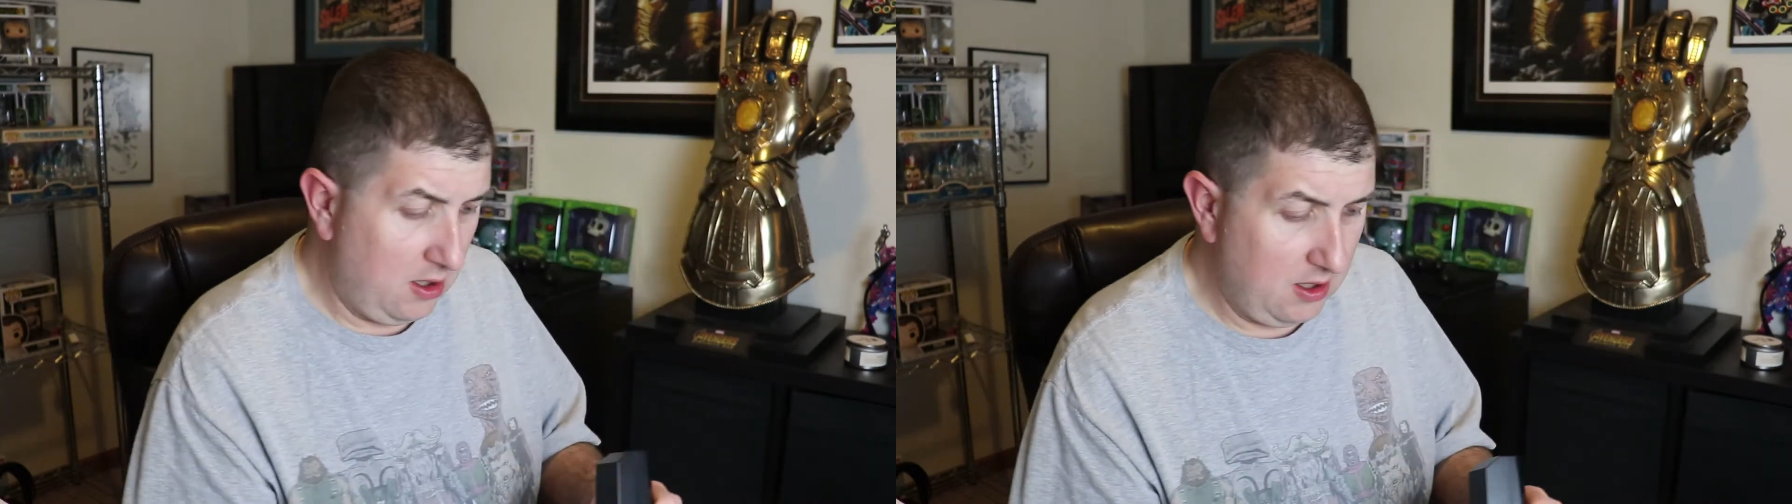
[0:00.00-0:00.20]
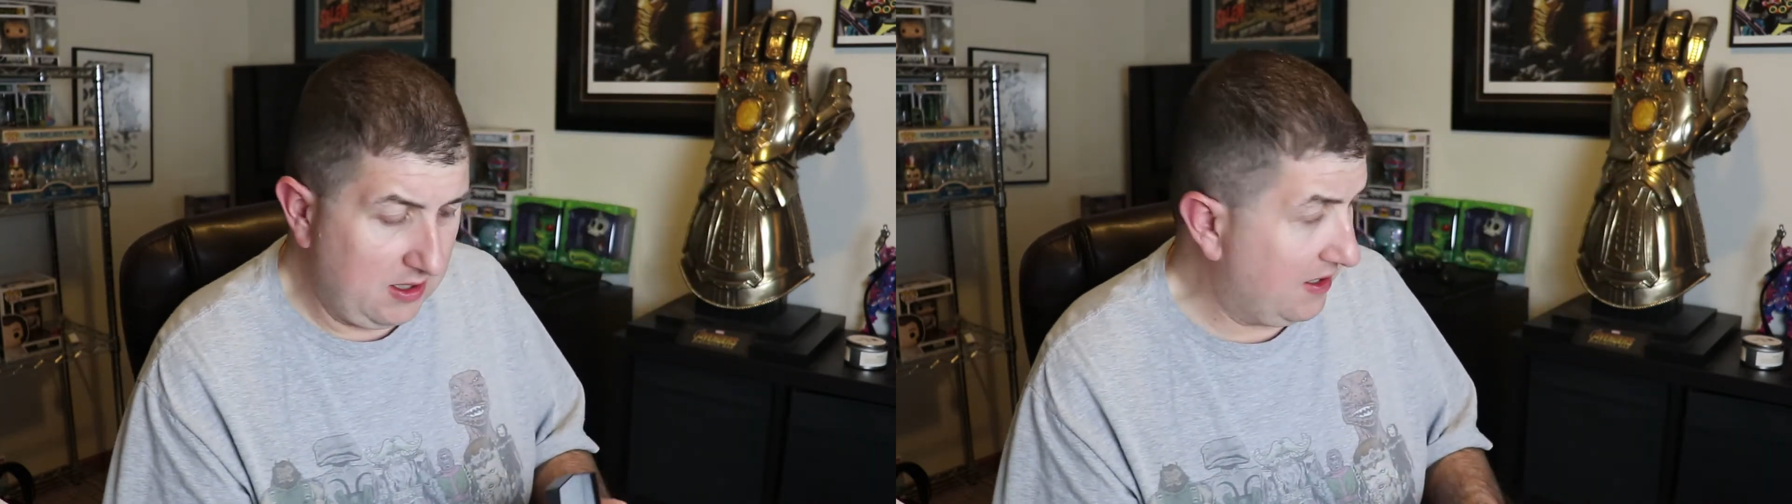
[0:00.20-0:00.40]

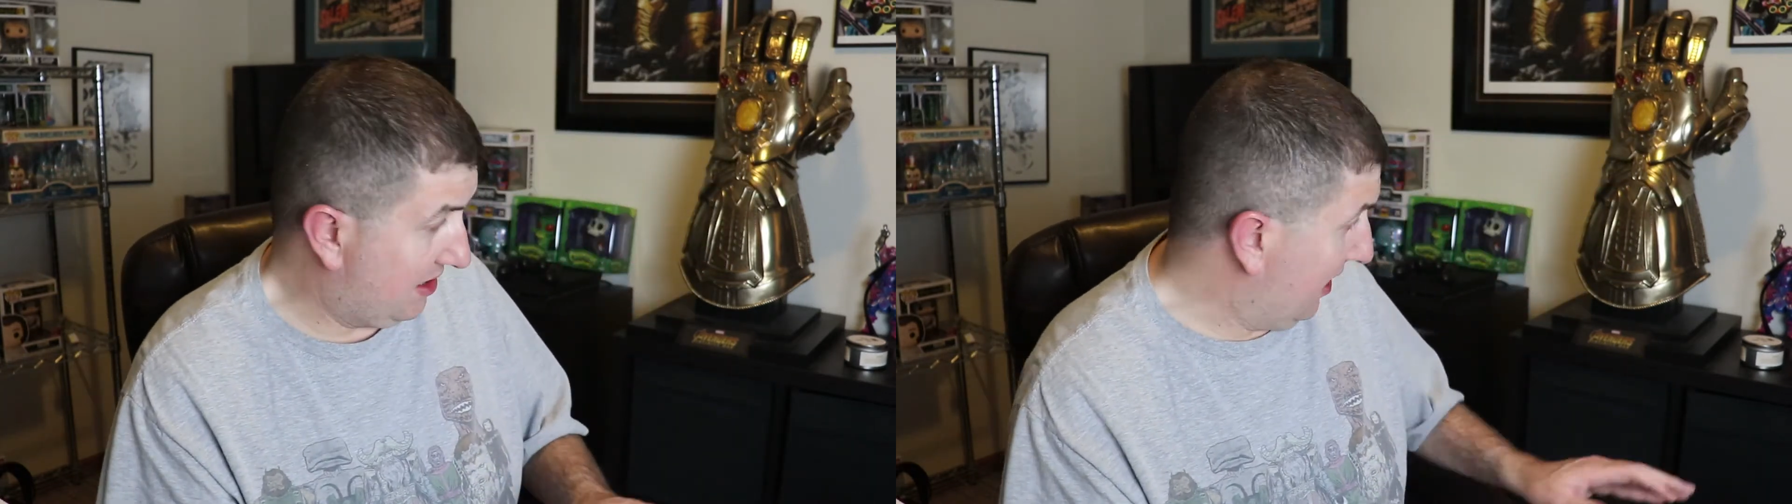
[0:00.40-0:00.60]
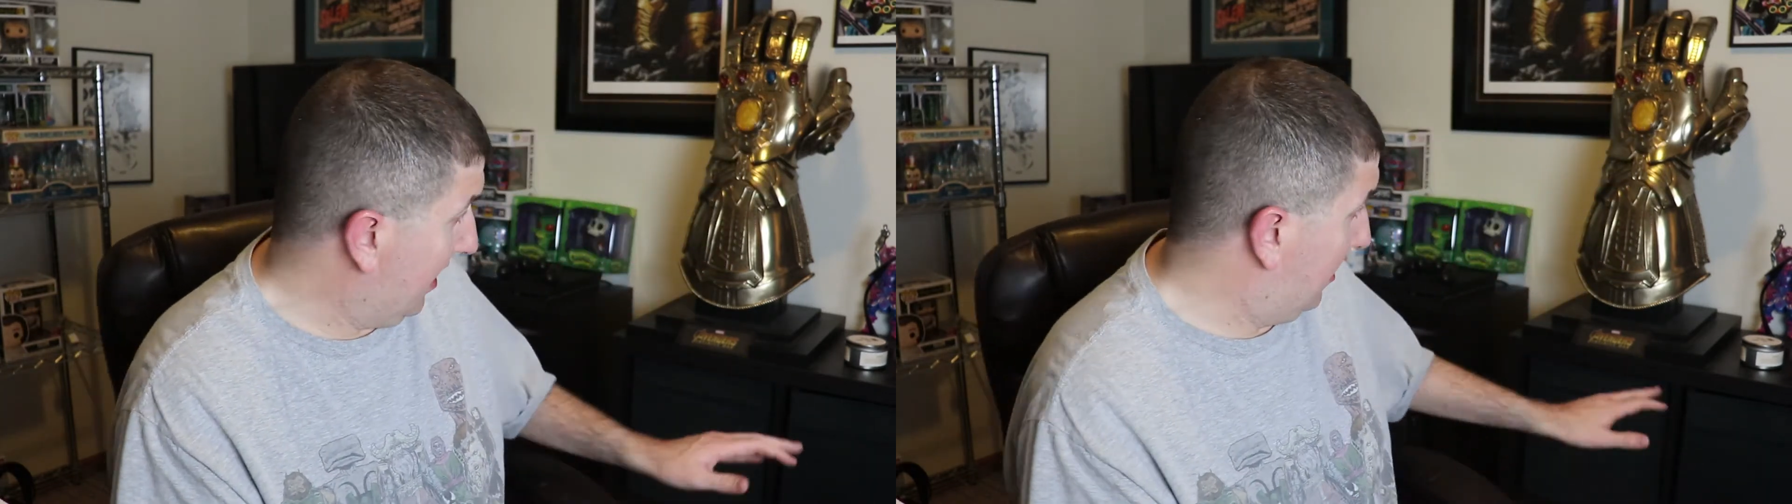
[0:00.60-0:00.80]
the
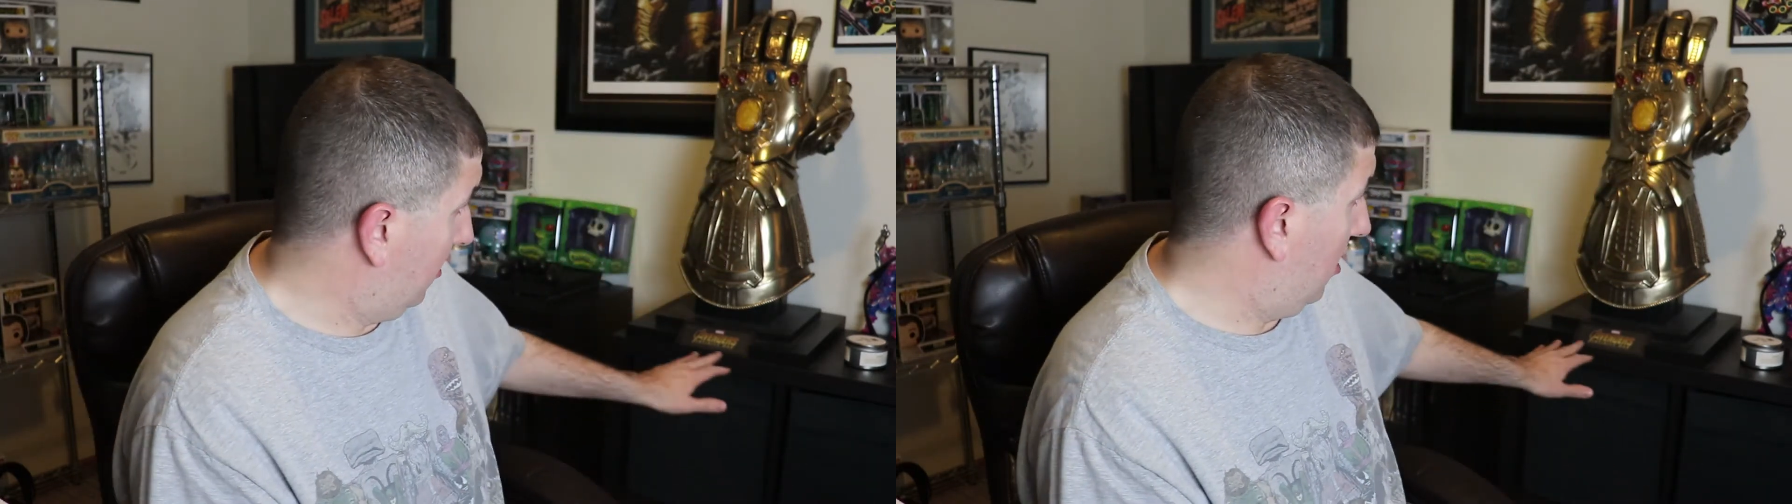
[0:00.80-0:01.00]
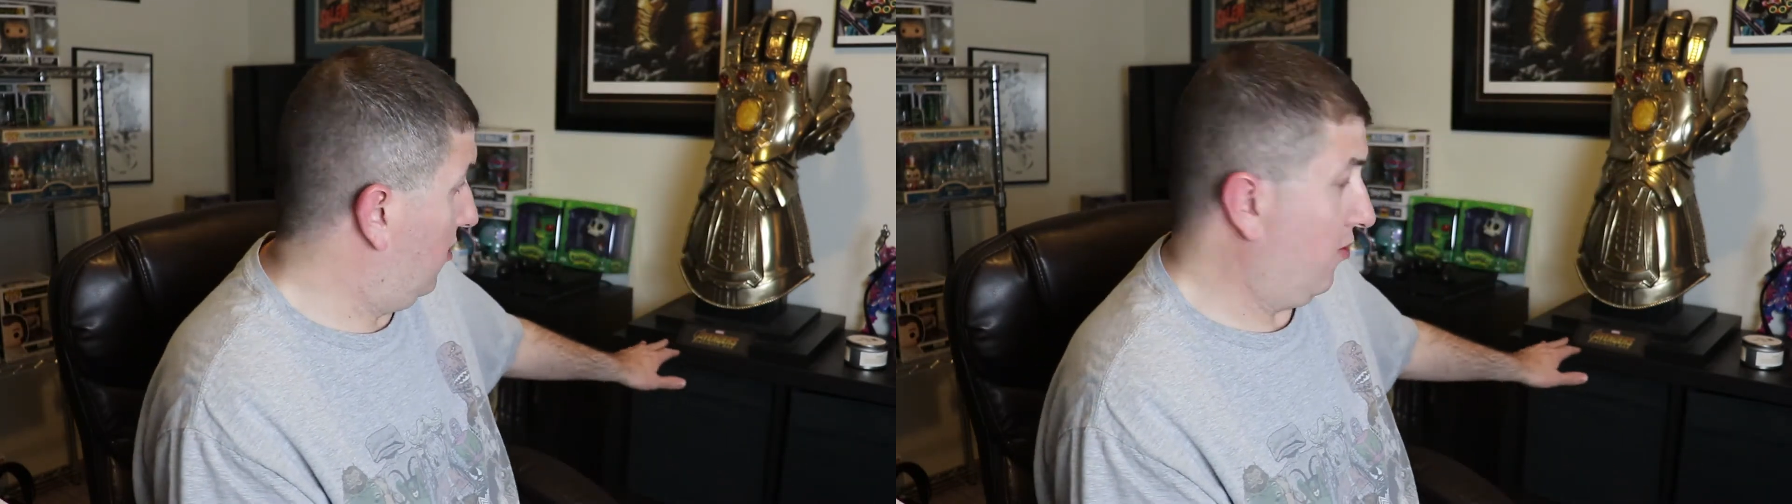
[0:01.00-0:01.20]
stand
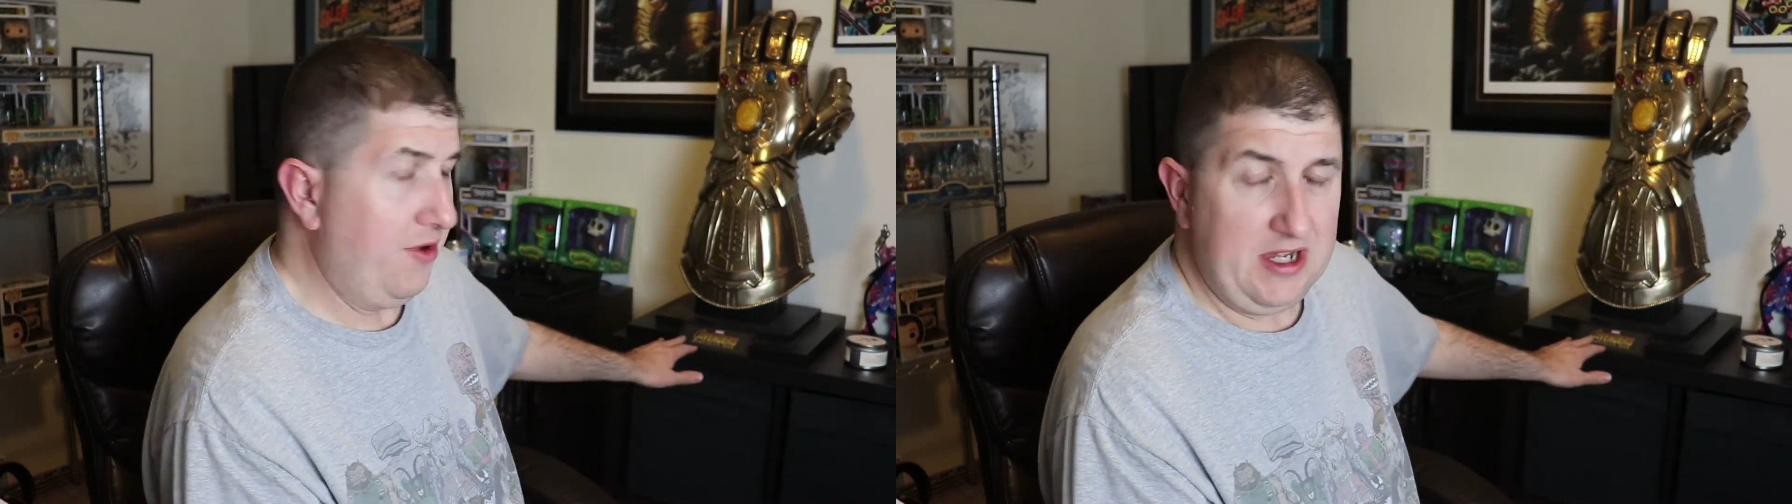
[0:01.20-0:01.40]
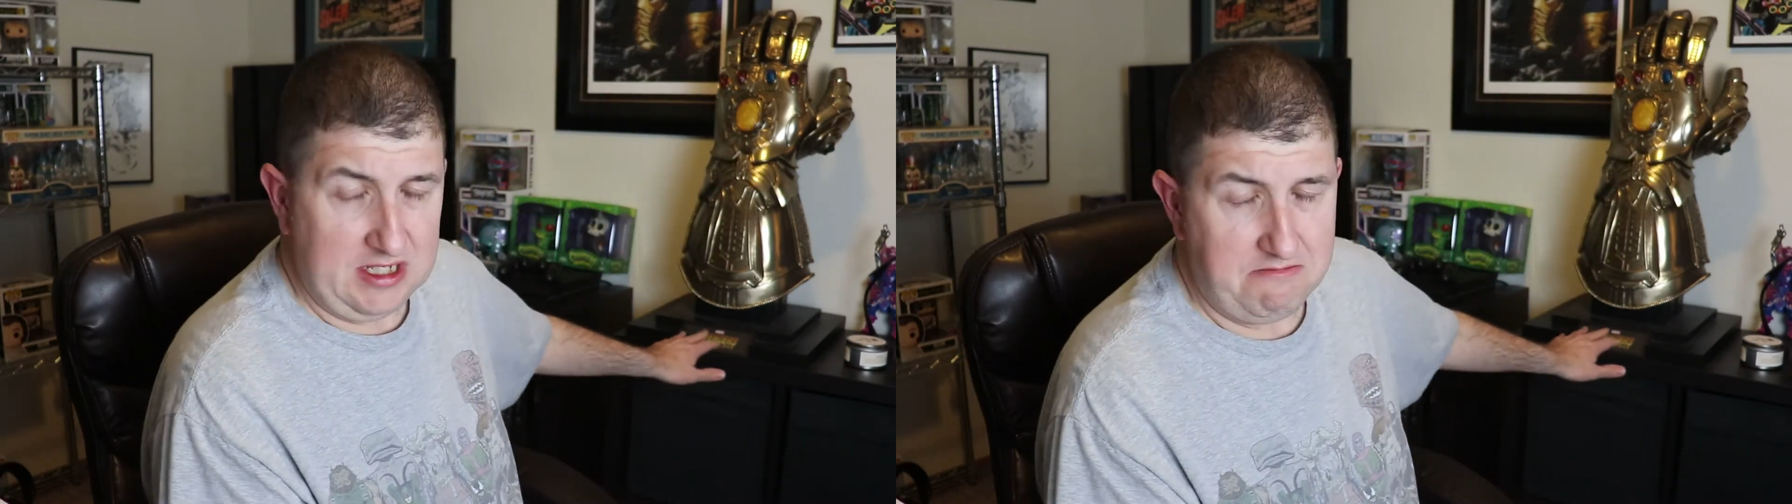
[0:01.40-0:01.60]

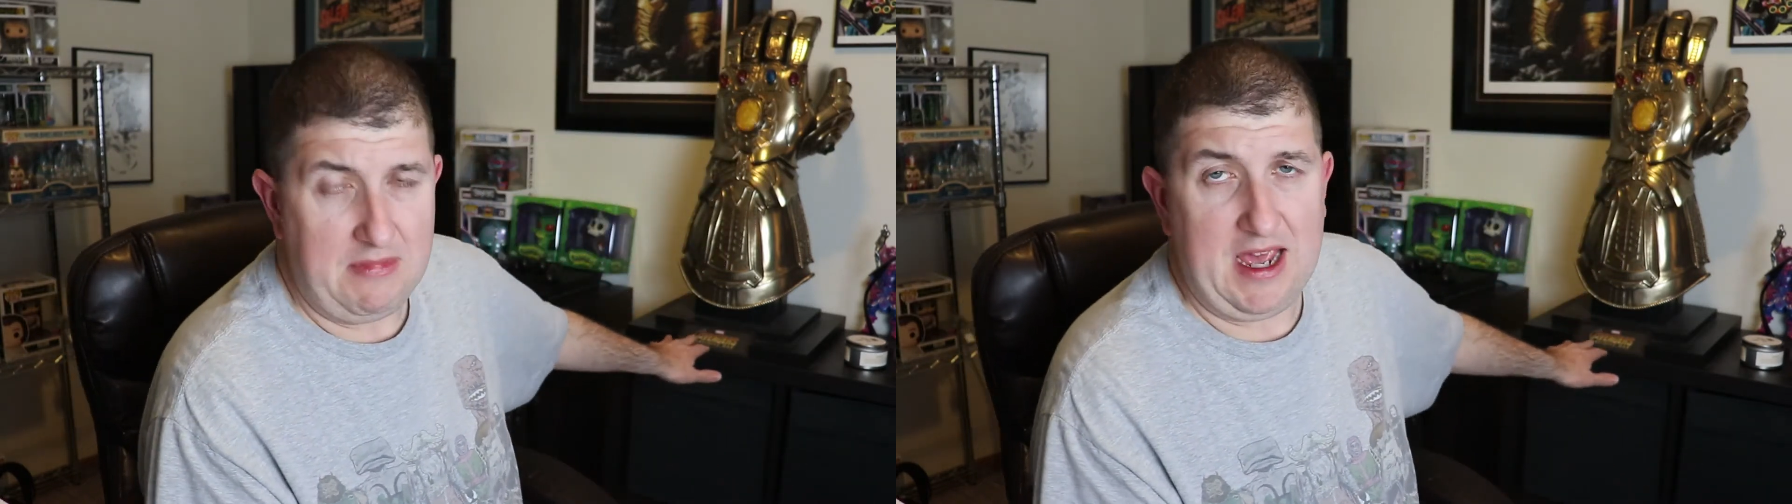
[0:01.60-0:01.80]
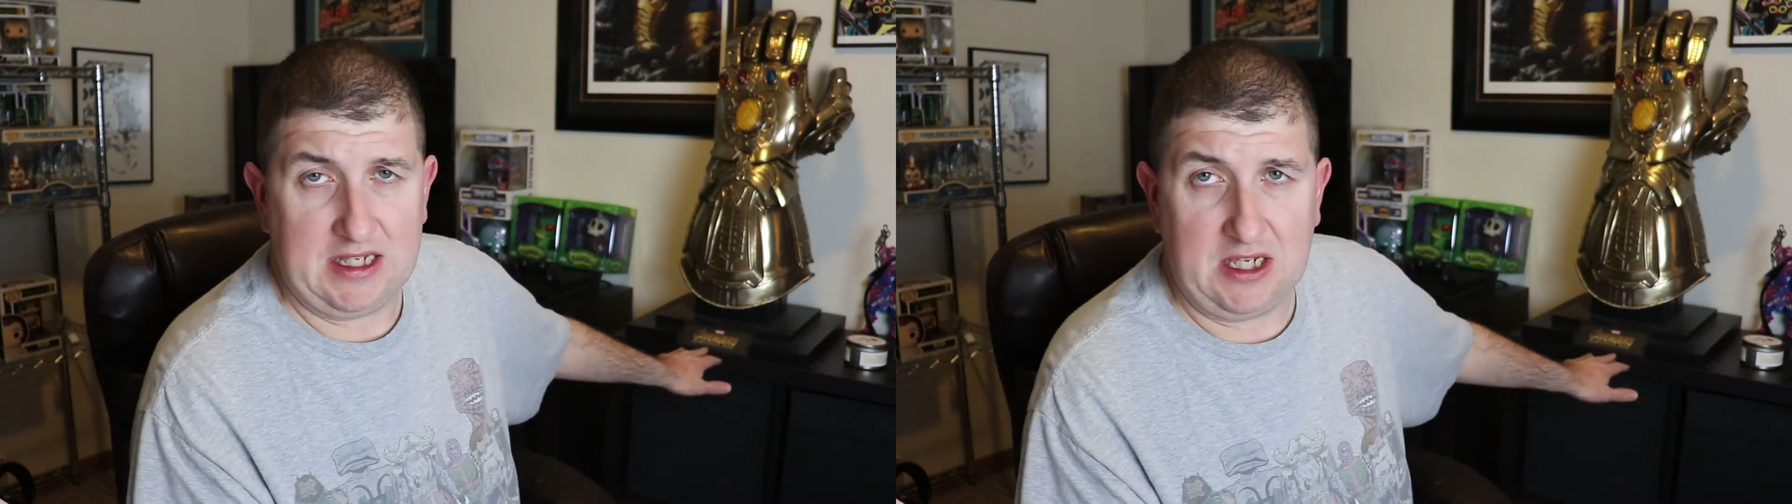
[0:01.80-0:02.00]
alone is
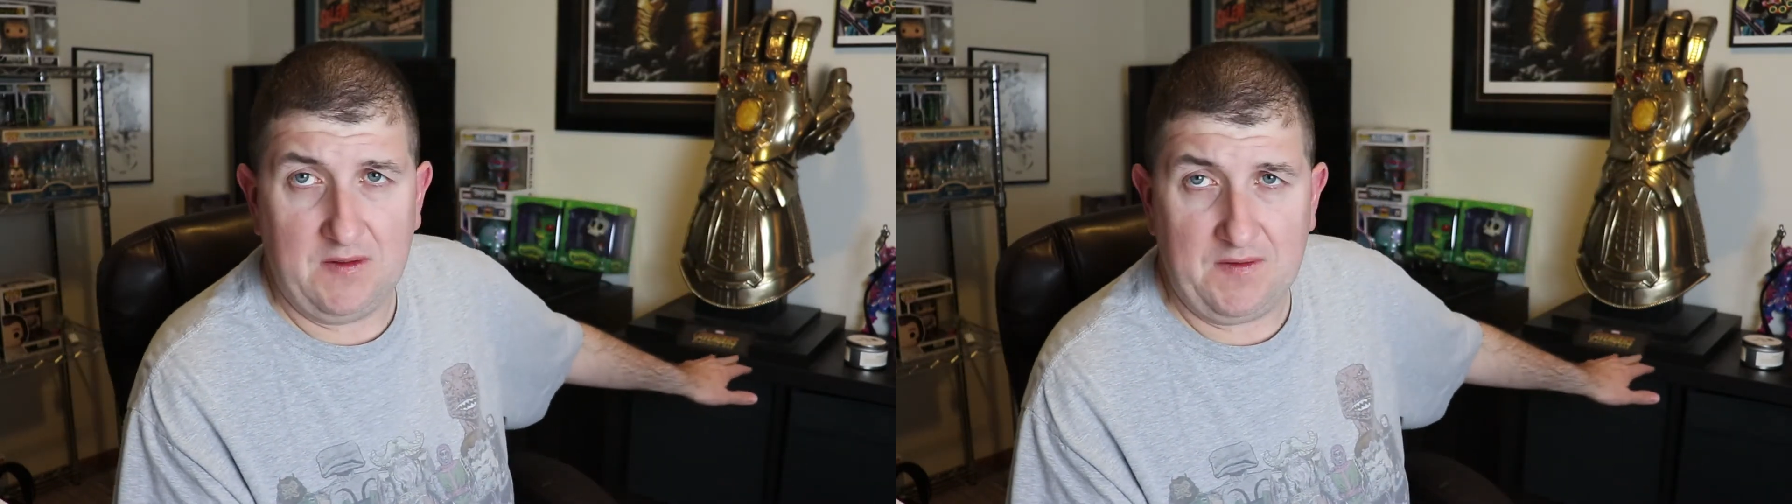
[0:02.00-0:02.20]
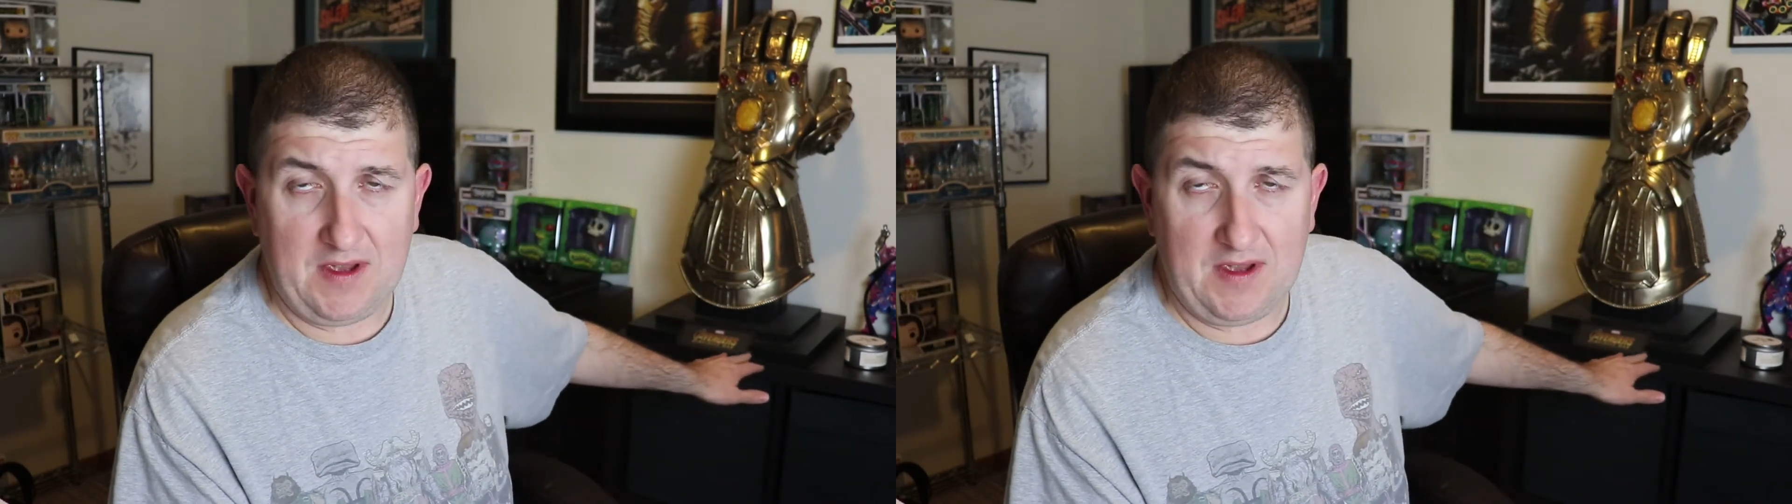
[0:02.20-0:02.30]
massive